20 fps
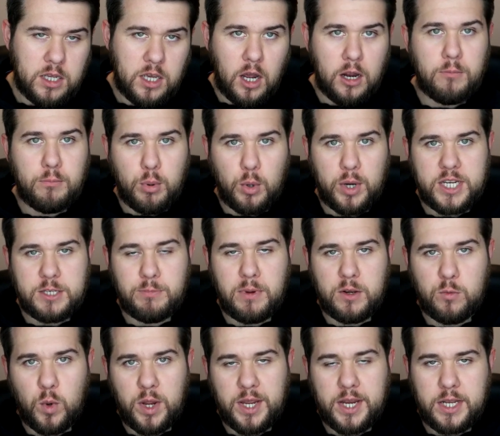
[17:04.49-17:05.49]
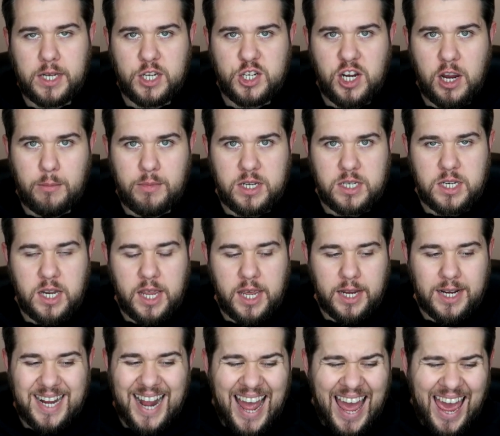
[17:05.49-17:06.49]
Young Boys midweek in the Champions
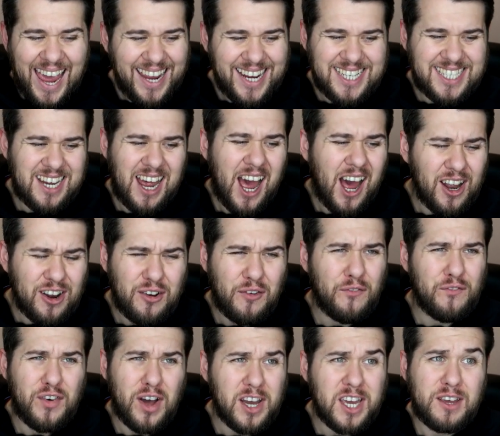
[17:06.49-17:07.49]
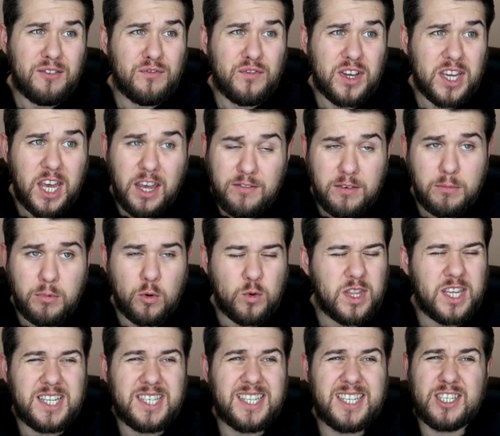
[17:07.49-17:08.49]
League. That is unfucking forgivable.
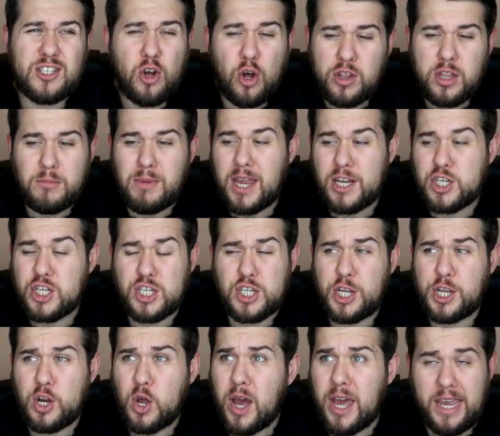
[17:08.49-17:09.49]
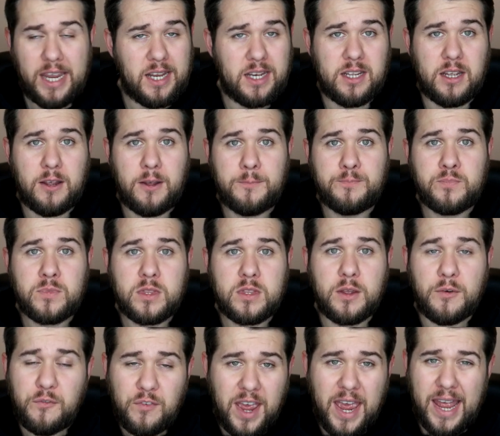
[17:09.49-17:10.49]
This is not the Manchester United
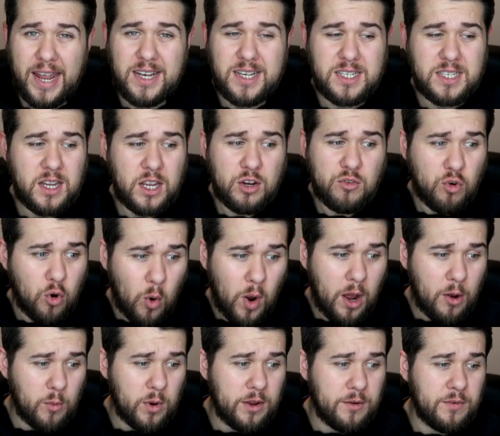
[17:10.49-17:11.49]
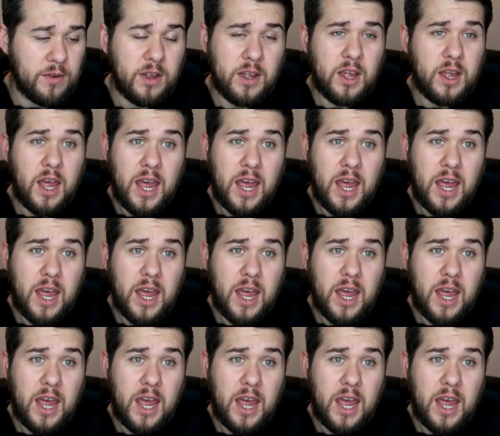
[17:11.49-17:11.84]
the fans grew up with.